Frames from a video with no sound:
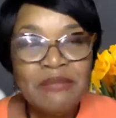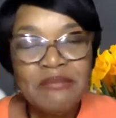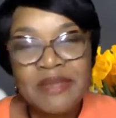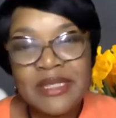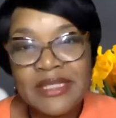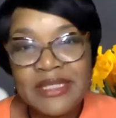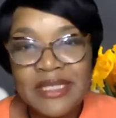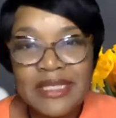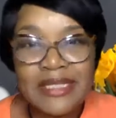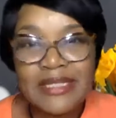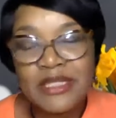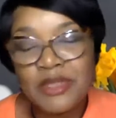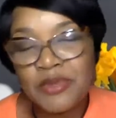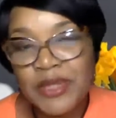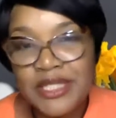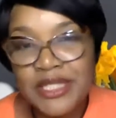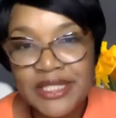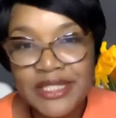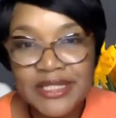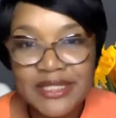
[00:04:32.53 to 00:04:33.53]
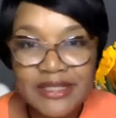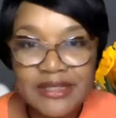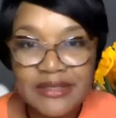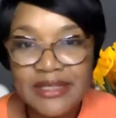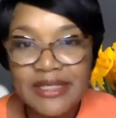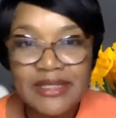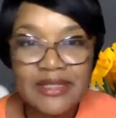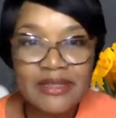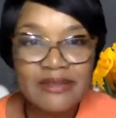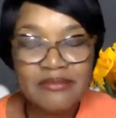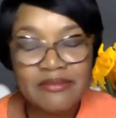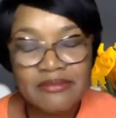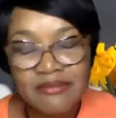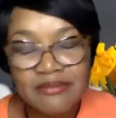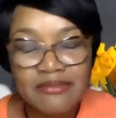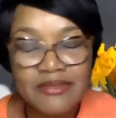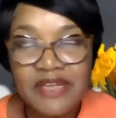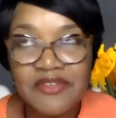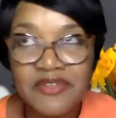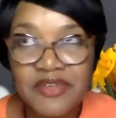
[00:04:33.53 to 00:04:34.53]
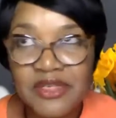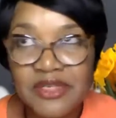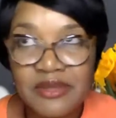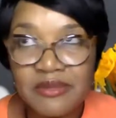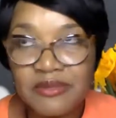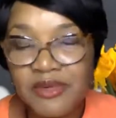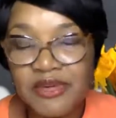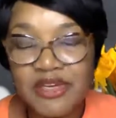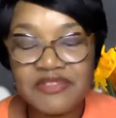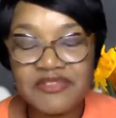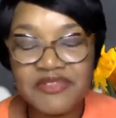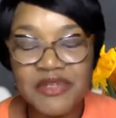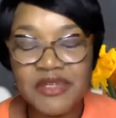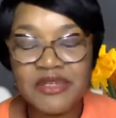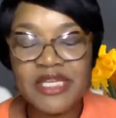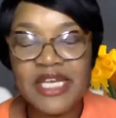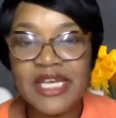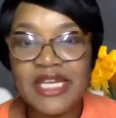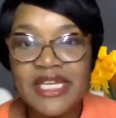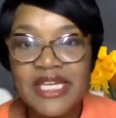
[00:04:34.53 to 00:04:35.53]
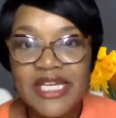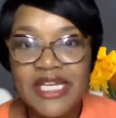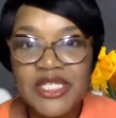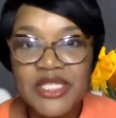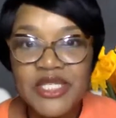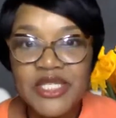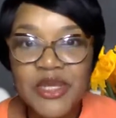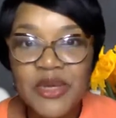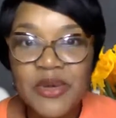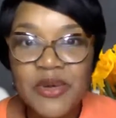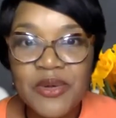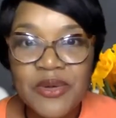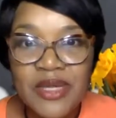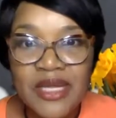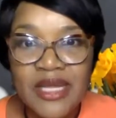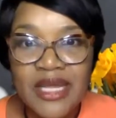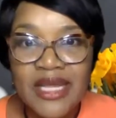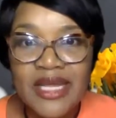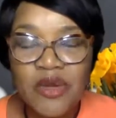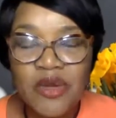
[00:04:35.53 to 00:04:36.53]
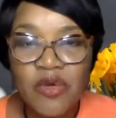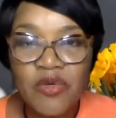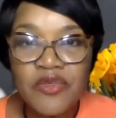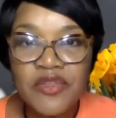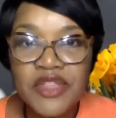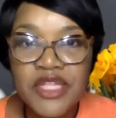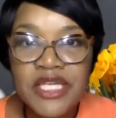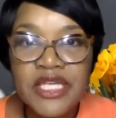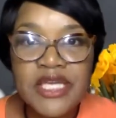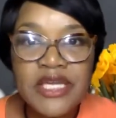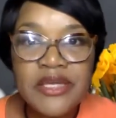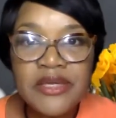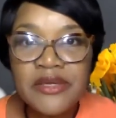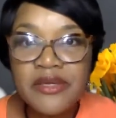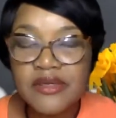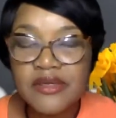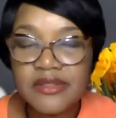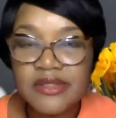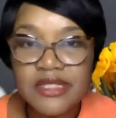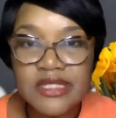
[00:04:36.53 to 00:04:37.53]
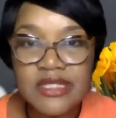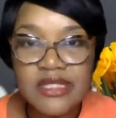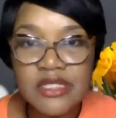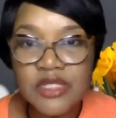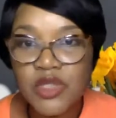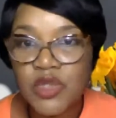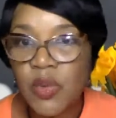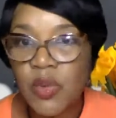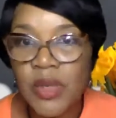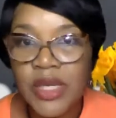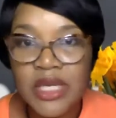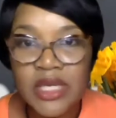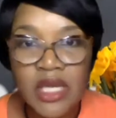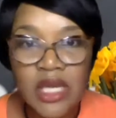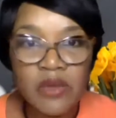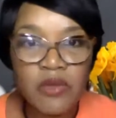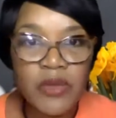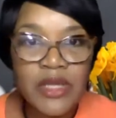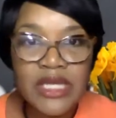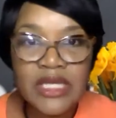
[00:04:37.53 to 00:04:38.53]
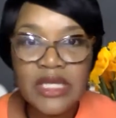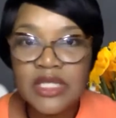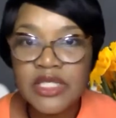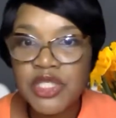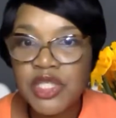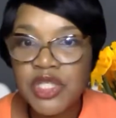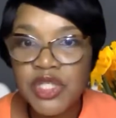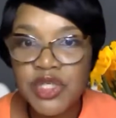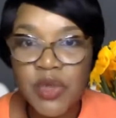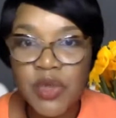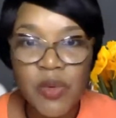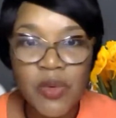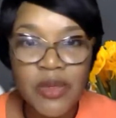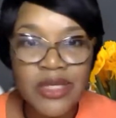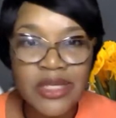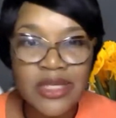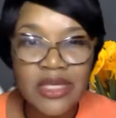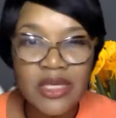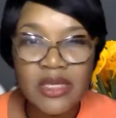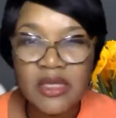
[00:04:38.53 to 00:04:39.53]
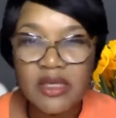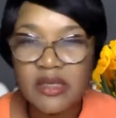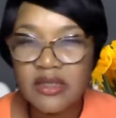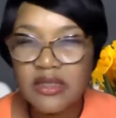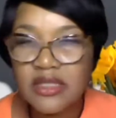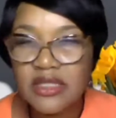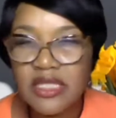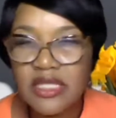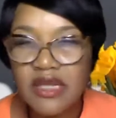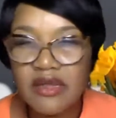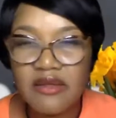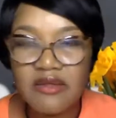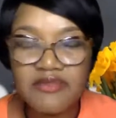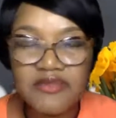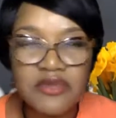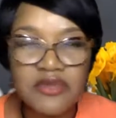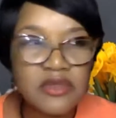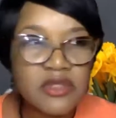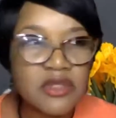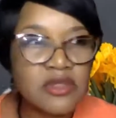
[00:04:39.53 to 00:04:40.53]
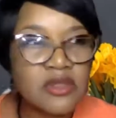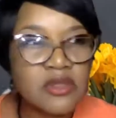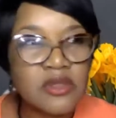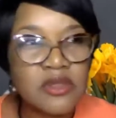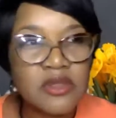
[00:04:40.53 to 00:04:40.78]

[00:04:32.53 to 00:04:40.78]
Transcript: But it is what it is, all right? I'm thankful and I'm grateful. Okay, so, and over the years, doing a weekly show years after,